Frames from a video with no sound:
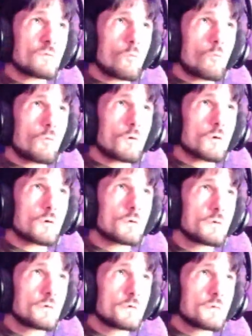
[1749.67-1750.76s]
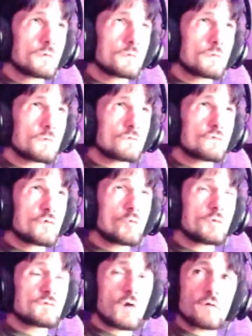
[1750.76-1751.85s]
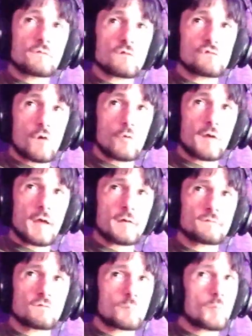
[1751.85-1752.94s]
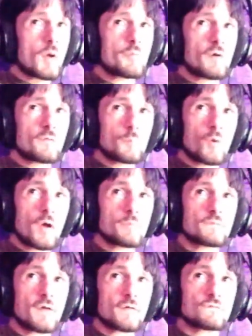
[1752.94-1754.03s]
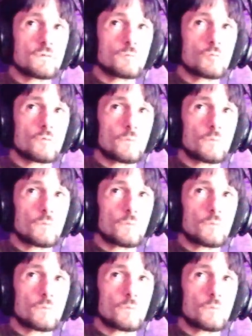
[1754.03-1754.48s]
or Duke does a showcase, it's probably on the private test server, or the